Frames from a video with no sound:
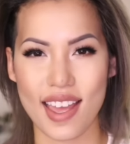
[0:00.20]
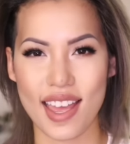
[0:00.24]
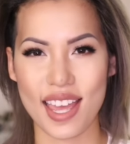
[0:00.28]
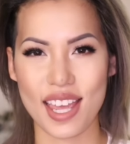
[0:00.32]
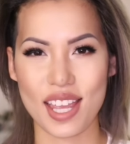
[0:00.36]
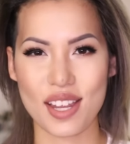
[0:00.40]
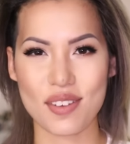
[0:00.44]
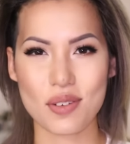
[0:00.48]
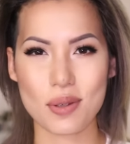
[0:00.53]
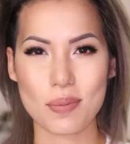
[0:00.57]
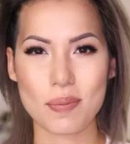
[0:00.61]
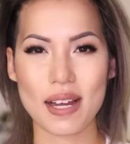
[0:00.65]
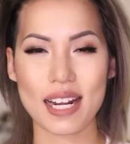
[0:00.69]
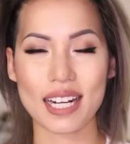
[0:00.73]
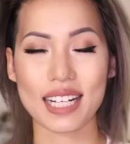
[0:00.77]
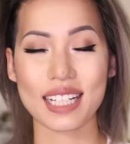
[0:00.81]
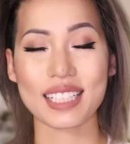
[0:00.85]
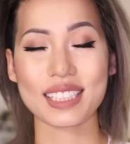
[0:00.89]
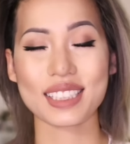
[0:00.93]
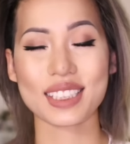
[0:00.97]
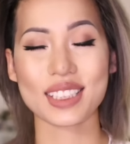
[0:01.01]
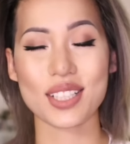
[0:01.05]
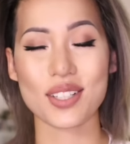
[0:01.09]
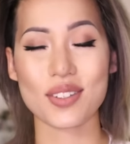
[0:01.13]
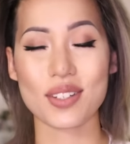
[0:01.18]
Hey
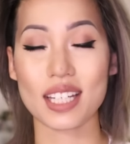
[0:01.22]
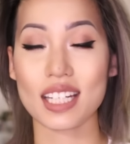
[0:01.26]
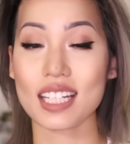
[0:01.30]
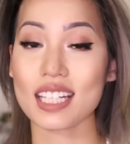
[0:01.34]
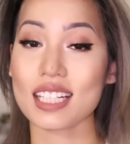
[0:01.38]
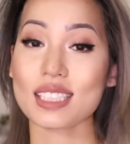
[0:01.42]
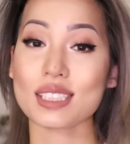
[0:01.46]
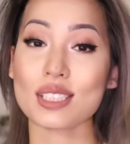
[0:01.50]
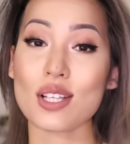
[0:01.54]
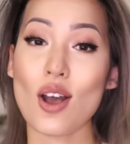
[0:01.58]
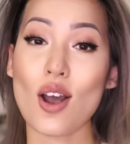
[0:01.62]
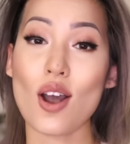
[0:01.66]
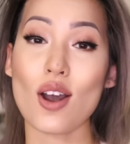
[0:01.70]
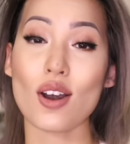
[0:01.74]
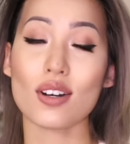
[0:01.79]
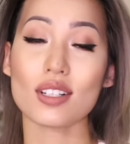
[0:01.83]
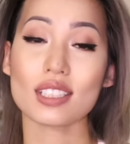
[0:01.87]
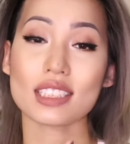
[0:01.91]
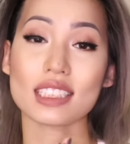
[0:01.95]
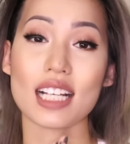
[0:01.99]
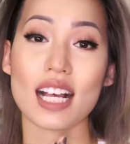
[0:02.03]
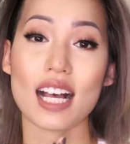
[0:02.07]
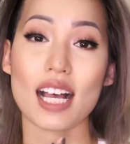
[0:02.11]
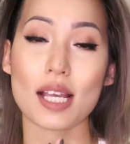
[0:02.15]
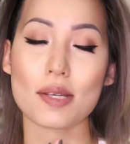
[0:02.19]
everybody, so it is
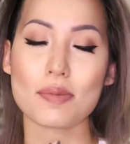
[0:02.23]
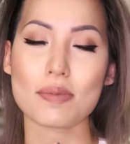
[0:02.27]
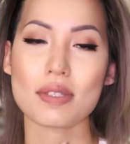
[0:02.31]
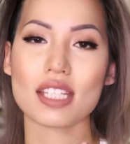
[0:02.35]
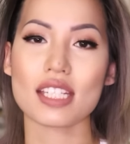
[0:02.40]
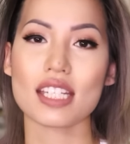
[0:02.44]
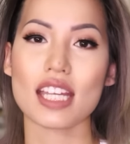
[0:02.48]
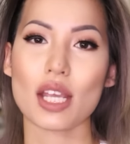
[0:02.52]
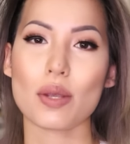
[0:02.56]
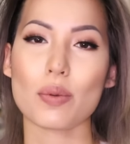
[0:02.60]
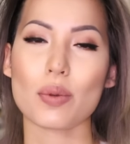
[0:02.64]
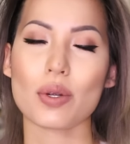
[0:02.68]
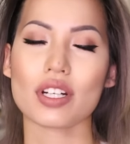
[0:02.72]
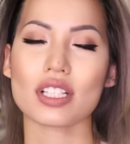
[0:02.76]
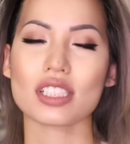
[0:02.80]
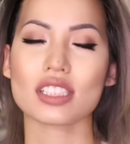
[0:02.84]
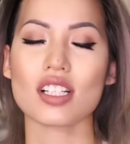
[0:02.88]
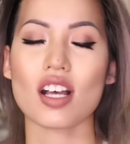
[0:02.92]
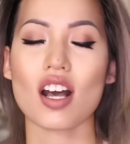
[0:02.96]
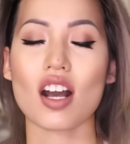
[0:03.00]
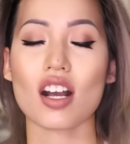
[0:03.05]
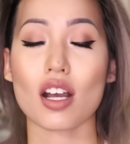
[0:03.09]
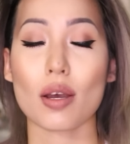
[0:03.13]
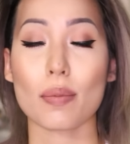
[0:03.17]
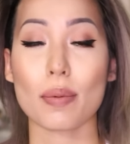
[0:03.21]
haul time. Today we're going to
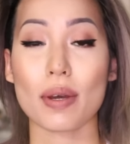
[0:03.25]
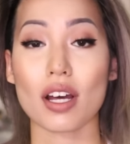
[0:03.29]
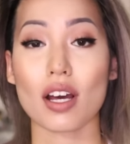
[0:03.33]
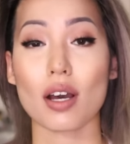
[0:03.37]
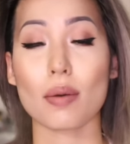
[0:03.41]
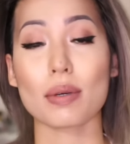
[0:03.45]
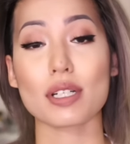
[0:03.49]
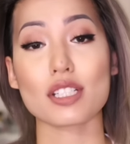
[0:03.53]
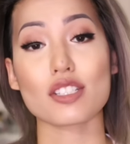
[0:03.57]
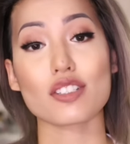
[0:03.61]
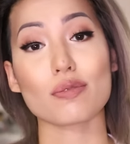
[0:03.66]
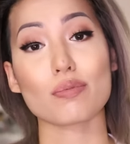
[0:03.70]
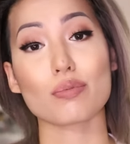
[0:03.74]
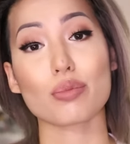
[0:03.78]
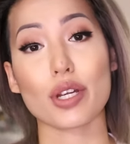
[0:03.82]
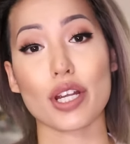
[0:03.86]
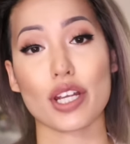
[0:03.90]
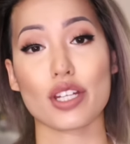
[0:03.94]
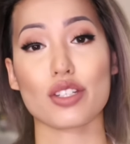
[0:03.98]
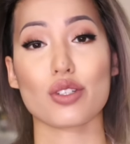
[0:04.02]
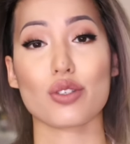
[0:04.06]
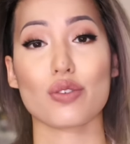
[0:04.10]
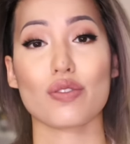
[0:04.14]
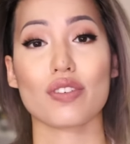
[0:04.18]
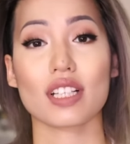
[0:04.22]
talk about a bunch of
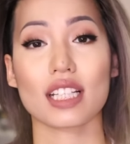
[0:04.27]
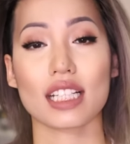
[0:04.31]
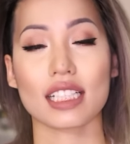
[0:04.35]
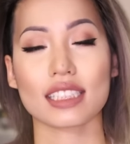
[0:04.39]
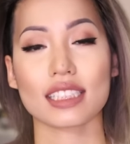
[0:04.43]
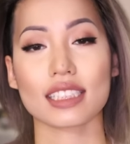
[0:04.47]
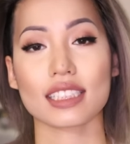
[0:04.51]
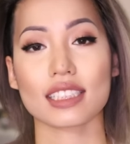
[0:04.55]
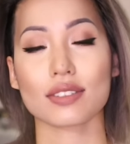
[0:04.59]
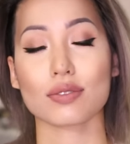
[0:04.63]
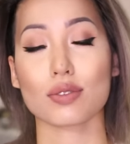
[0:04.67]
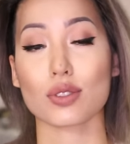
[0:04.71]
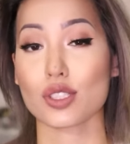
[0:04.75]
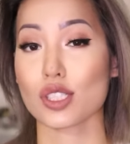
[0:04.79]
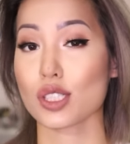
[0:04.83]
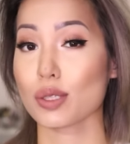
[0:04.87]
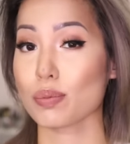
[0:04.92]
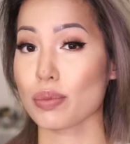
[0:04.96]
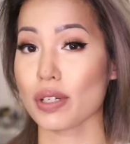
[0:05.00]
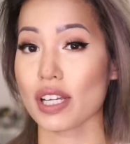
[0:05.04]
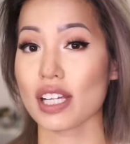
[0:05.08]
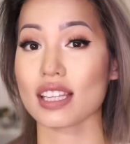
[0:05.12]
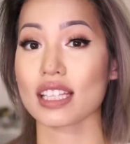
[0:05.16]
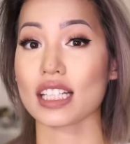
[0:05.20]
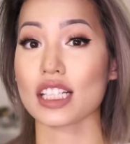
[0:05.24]
brand new releases for
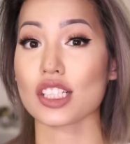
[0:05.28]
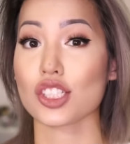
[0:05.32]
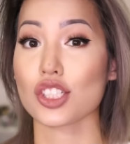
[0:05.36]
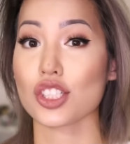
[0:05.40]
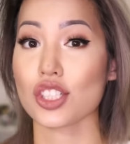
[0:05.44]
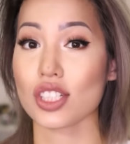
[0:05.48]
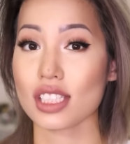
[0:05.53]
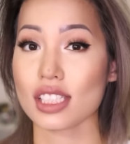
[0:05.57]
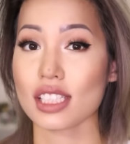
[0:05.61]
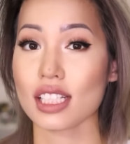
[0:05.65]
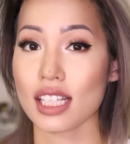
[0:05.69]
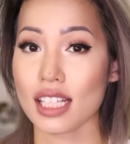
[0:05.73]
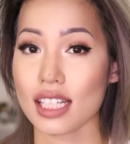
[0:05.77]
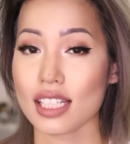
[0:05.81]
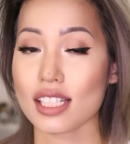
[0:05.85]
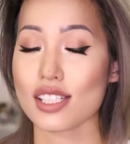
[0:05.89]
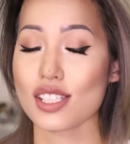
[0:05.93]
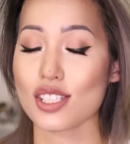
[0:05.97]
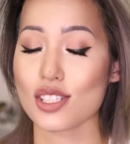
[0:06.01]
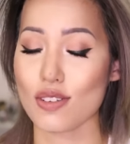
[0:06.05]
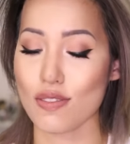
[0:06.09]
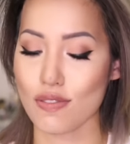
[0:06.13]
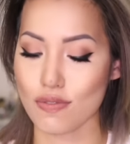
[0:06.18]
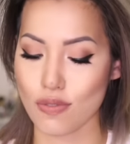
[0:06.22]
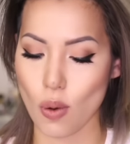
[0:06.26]
spring that just hit
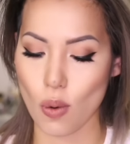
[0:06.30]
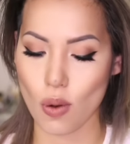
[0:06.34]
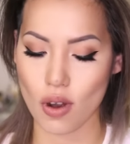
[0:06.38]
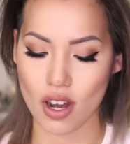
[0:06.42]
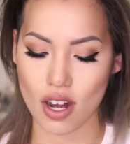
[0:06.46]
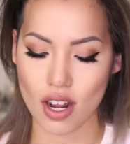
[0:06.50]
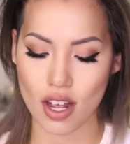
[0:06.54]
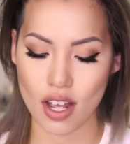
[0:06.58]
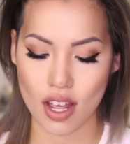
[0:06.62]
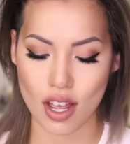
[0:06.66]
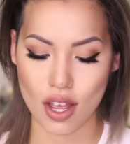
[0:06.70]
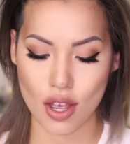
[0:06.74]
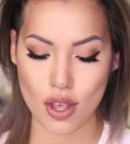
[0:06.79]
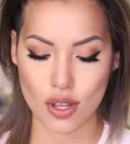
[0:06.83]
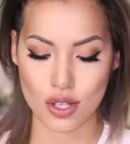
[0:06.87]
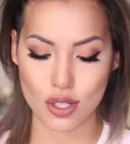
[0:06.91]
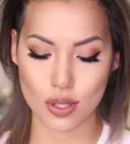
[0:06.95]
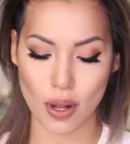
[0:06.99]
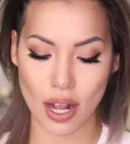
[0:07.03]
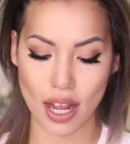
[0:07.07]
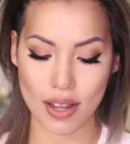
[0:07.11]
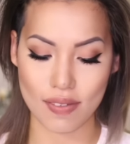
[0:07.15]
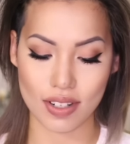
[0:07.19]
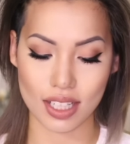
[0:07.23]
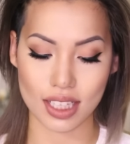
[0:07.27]
Sephora.
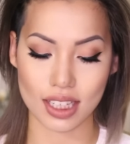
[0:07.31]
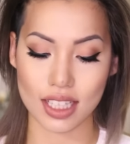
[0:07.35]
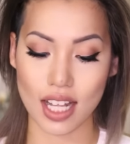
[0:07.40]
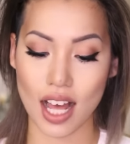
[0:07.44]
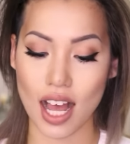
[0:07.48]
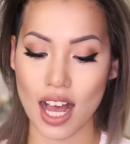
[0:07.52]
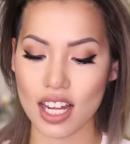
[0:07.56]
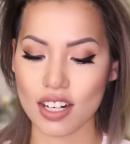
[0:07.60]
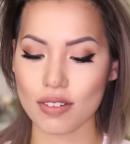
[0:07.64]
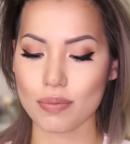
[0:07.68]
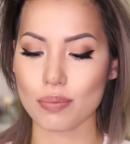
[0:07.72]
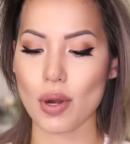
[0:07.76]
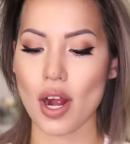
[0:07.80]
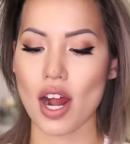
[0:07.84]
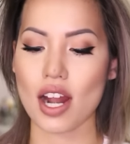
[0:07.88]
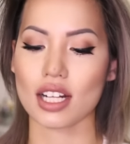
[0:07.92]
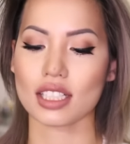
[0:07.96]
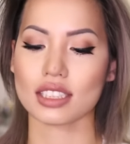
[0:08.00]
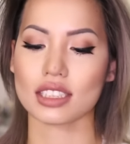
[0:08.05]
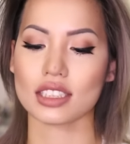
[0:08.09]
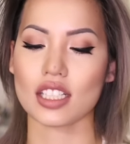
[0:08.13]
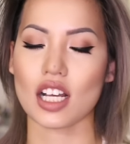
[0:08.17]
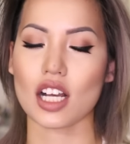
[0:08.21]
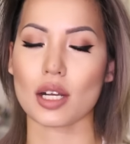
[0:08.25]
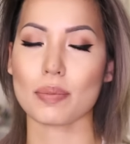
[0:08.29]
So I have a lot of
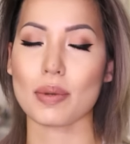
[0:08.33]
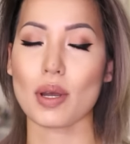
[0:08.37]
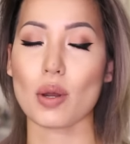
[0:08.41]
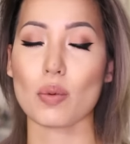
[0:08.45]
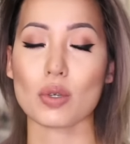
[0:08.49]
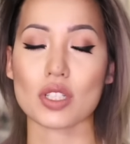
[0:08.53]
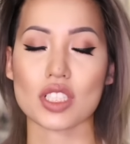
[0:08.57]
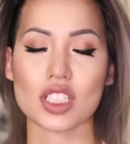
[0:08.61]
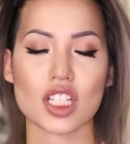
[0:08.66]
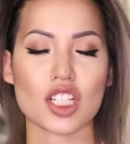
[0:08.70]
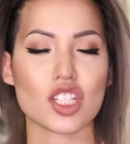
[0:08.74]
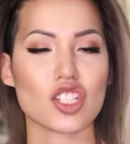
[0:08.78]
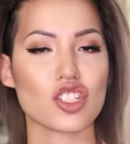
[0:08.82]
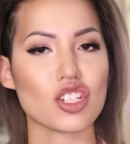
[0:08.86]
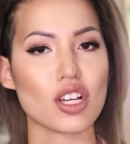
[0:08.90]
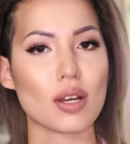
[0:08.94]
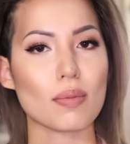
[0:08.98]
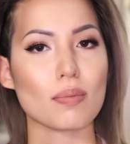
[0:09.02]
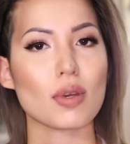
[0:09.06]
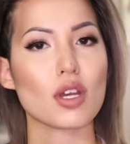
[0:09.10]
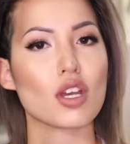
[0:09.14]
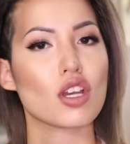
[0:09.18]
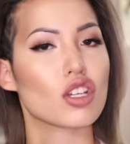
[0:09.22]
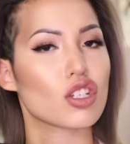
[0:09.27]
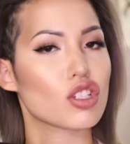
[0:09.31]
products to talk about. We're just going to
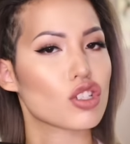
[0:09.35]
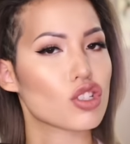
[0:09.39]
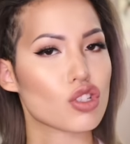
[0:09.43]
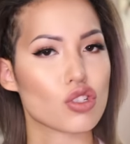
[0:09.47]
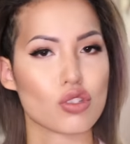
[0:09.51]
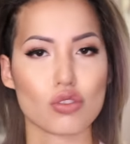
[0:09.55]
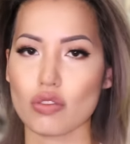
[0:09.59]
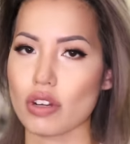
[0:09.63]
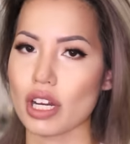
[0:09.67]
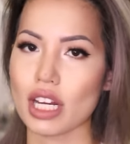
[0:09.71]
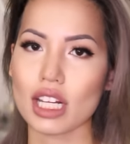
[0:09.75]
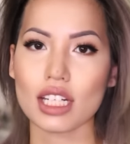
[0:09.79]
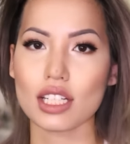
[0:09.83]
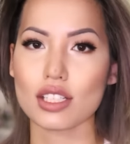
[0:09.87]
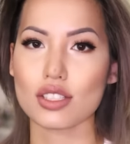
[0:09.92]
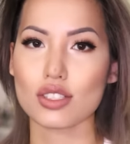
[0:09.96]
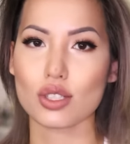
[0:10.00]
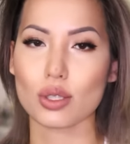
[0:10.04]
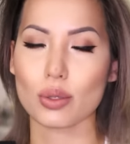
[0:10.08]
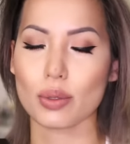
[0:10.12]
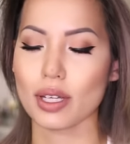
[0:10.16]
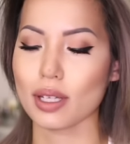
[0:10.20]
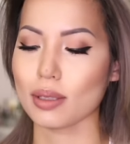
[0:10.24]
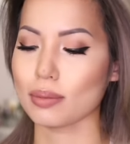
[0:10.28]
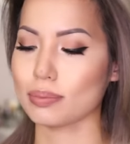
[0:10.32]
jump straight
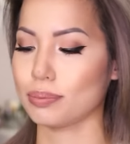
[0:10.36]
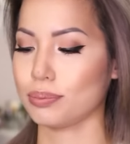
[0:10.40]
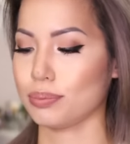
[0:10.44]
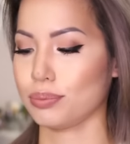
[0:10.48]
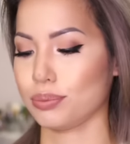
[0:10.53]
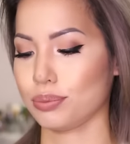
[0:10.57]
into it.